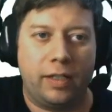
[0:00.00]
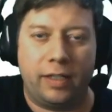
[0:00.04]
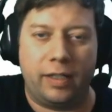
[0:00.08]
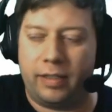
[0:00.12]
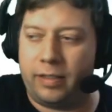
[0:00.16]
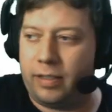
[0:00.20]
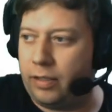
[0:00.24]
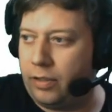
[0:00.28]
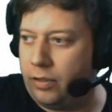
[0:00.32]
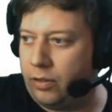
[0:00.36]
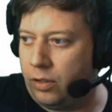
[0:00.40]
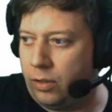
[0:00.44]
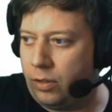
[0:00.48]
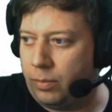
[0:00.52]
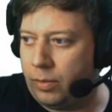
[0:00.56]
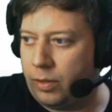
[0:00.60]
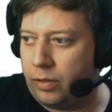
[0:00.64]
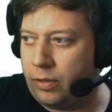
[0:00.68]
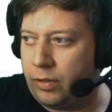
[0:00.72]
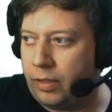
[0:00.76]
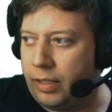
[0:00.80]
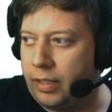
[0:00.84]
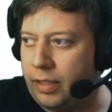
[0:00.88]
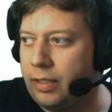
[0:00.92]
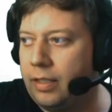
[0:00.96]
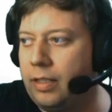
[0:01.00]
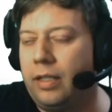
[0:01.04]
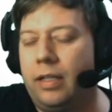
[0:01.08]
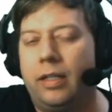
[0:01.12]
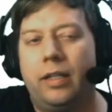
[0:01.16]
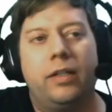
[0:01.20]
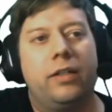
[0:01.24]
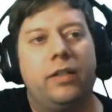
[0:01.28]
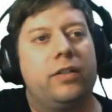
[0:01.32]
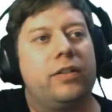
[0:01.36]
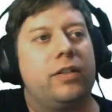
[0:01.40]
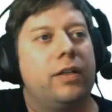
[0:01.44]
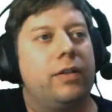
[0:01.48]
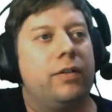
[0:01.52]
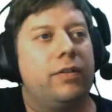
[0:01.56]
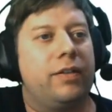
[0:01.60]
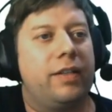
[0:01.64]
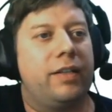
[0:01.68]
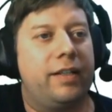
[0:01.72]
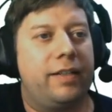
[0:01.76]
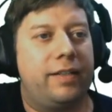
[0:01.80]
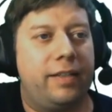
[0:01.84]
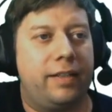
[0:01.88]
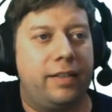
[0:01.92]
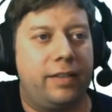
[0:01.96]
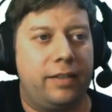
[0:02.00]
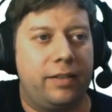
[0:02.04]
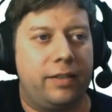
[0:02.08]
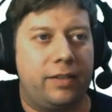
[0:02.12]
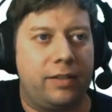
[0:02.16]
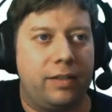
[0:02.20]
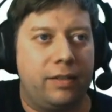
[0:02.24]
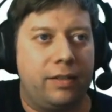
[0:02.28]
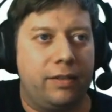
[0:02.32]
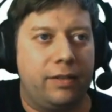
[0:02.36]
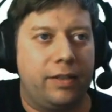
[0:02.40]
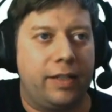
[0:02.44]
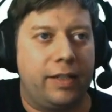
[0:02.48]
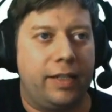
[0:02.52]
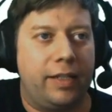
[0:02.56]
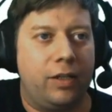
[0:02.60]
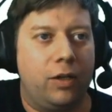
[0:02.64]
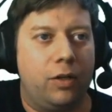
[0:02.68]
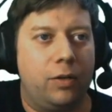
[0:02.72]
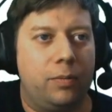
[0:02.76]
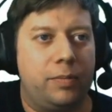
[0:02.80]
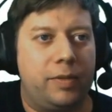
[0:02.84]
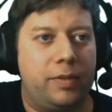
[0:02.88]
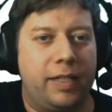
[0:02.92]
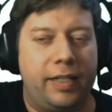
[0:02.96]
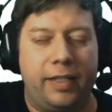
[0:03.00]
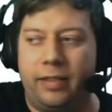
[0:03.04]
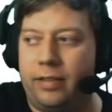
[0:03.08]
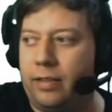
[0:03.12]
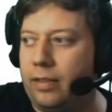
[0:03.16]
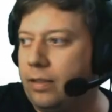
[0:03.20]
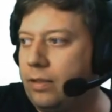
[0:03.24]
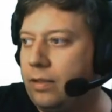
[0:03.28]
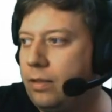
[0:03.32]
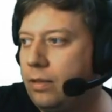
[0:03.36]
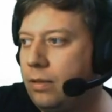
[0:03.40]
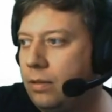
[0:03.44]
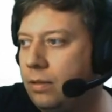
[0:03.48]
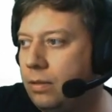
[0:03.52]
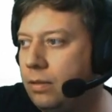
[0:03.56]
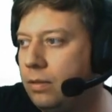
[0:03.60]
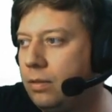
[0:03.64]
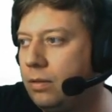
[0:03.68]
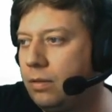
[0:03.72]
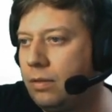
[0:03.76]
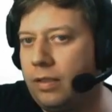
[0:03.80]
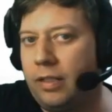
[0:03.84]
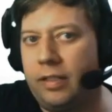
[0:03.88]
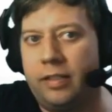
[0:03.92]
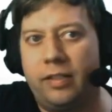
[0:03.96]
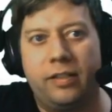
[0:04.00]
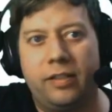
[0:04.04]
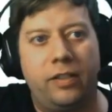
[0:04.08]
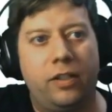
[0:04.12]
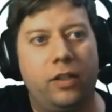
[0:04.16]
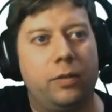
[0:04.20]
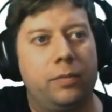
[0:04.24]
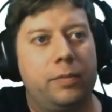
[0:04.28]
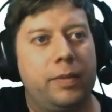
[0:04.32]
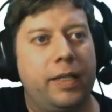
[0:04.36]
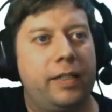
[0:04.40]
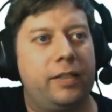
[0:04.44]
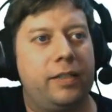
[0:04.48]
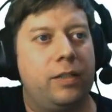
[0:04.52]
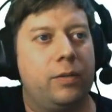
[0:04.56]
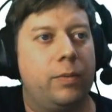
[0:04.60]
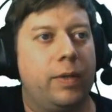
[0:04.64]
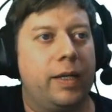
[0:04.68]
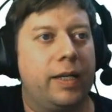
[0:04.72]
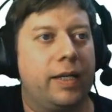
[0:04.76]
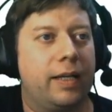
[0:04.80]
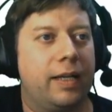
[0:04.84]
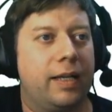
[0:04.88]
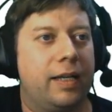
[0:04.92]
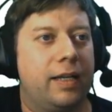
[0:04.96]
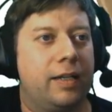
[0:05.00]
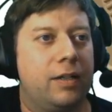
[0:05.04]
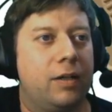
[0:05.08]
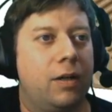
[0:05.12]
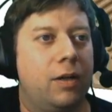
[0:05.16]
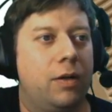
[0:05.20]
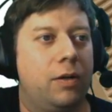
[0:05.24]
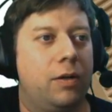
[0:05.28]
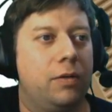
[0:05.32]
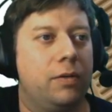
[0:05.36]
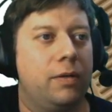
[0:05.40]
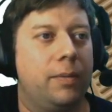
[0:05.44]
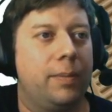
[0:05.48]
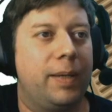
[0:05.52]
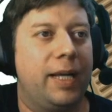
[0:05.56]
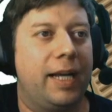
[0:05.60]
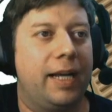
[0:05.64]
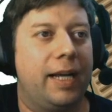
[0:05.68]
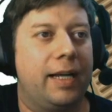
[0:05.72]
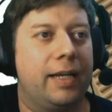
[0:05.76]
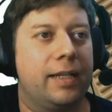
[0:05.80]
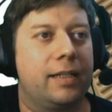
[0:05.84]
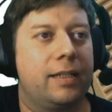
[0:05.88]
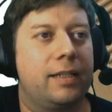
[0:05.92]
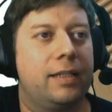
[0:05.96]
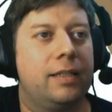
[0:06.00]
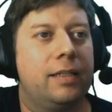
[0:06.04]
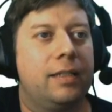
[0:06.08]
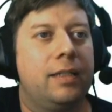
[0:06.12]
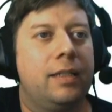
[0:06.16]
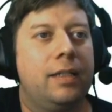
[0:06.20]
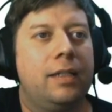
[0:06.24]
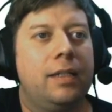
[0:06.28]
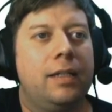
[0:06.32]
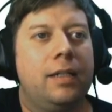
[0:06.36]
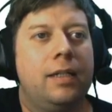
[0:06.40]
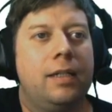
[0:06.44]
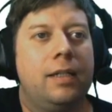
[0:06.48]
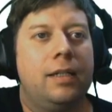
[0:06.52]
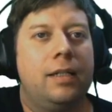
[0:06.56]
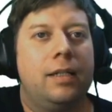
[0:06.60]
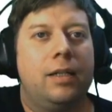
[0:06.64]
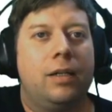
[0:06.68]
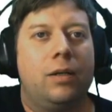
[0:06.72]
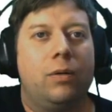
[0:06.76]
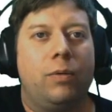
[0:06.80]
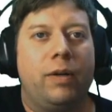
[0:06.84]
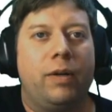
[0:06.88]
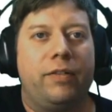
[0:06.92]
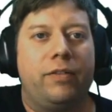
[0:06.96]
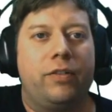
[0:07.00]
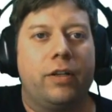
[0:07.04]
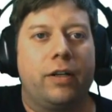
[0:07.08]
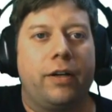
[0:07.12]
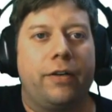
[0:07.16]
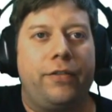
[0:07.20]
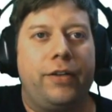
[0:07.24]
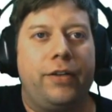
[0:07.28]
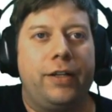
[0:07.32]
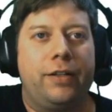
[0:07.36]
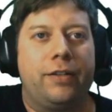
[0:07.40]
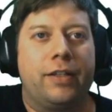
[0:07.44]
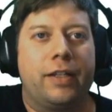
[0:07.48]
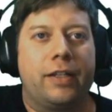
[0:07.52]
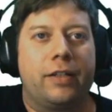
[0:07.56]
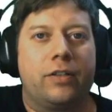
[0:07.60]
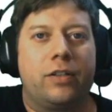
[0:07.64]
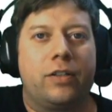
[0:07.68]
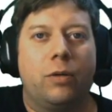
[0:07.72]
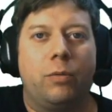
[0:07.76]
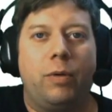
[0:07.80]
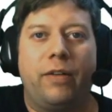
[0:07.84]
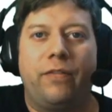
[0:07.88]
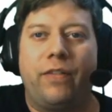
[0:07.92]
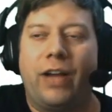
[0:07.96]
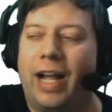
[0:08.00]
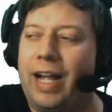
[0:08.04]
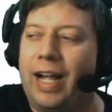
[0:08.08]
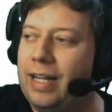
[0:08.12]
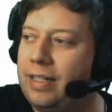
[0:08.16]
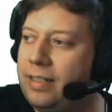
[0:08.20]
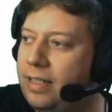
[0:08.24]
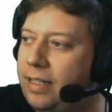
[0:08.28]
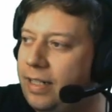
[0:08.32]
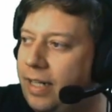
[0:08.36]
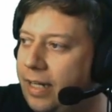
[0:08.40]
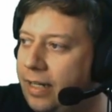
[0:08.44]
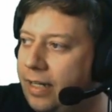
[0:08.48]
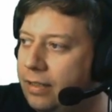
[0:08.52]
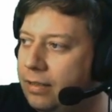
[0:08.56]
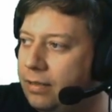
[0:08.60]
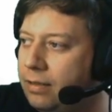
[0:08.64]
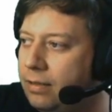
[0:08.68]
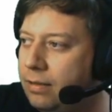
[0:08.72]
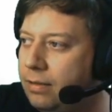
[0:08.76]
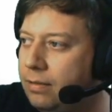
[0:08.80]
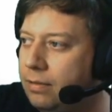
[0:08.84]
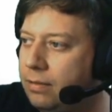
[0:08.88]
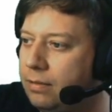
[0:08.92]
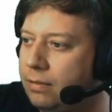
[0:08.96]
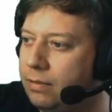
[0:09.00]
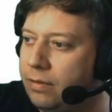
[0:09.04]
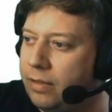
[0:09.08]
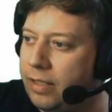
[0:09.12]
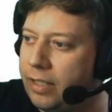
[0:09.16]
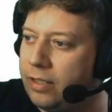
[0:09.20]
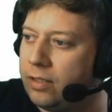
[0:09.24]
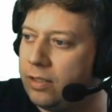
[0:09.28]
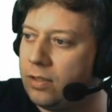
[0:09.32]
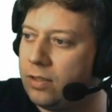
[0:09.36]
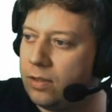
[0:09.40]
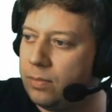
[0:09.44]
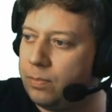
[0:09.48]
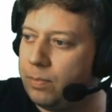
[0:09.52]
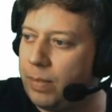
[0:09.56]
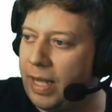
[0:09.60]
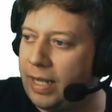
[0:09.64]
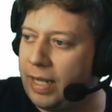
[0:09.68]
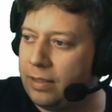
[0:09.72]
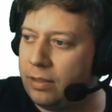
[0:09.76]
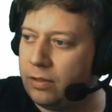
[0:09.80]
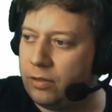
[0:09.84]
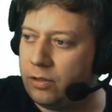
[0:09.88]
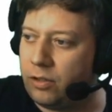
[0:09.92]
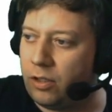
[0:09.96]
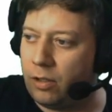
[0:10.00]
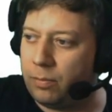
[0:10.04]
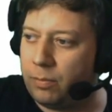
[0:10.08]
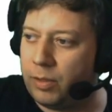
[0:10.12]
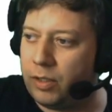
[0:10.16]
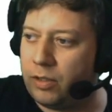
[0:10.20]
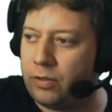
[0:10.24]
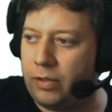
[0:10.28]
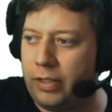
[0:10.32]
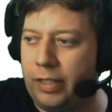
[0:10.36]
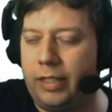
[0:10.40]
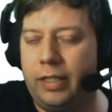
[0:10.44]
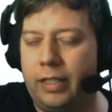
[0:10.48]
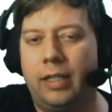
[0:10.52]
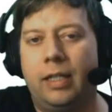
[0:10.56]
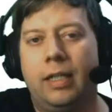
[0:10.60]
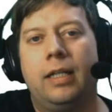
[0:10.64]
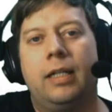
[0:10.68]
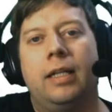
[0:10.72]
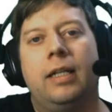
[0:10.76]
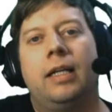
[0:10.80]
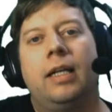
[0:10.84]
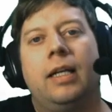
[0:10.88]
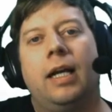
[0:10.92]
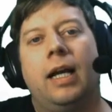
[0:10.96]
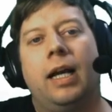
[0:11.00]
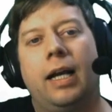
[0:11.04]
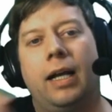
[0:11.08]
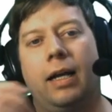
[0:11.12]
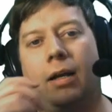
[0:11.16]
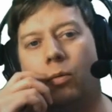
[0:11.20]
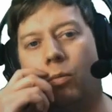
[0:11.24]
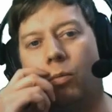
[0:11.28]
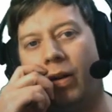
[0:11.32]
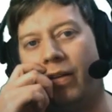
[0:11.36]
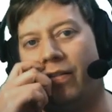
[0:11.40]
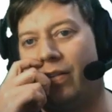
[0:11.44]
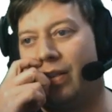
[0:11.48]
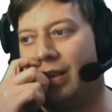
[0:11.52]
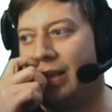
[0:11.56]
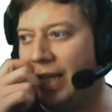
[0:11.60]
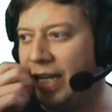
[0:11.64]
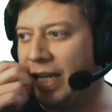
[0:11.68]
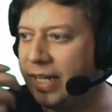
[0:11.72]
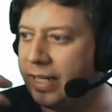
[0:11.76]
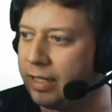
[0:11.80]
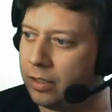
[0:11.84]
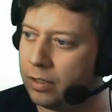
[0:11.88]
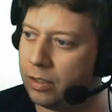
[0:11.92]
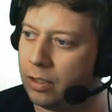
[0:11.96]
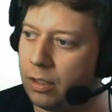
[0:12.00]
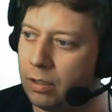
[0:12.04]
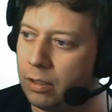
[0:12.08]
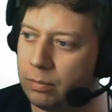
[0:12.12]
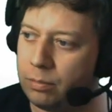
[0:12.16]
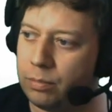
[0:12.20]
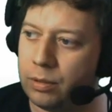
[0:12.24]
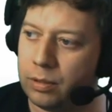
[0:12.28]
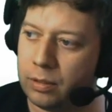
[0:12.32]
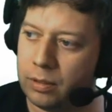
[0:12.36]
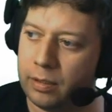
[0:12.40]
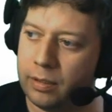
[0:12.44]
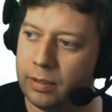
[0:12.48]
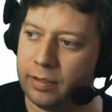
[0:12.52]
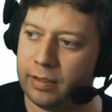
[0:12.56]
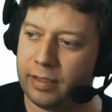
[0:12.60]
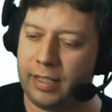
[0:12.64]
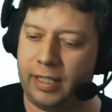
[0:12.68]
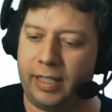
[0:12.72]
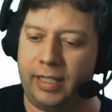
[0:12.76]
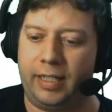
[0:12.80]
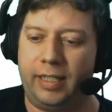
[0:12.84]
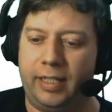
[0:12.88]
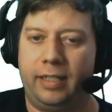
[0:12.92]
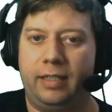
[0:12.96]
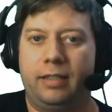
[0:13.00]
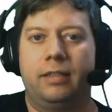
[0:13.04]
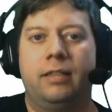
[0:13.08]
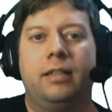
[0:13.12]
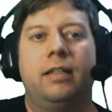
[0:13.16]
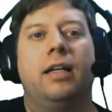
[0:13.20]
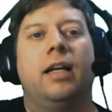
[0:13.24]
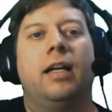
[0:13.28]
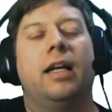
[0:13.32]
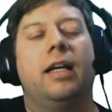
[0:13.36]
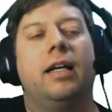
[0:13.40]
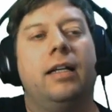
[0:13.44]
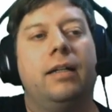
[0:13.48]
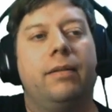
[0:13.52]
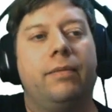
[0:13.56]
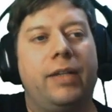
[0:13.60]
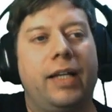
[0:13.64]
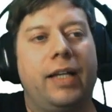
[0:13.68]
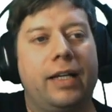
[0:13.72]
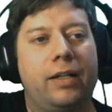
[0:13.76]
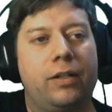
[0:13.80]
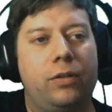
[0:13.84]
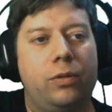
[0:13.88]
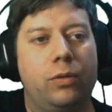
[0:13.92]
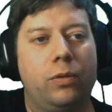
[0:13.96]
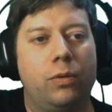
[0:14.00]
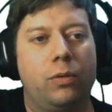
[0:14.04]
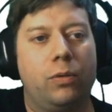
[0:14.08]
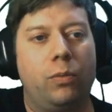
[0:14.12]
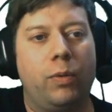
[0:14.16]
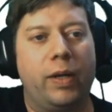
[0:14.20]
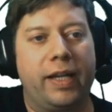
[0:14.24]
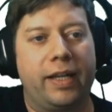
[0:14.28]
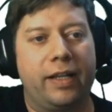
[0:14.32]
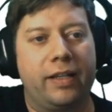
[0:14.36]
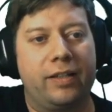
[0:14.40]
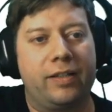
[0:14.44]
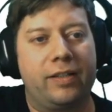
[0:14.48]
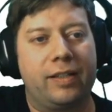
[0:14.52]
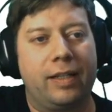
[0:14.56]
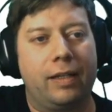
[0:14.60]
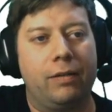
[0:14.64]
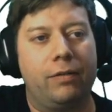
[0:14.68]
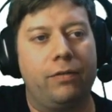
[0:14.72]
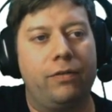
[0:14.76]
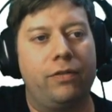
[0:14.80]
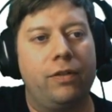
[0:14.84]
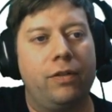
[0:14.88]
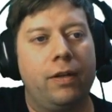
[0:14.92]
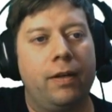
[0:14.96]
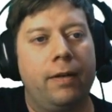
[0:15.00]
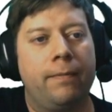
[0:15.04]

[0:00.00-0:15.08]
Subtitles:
it in geometry. So this is the updated wing, and on the back we've done a few things. So we've added in this panel geometry. We've thickened up the actual wing itself.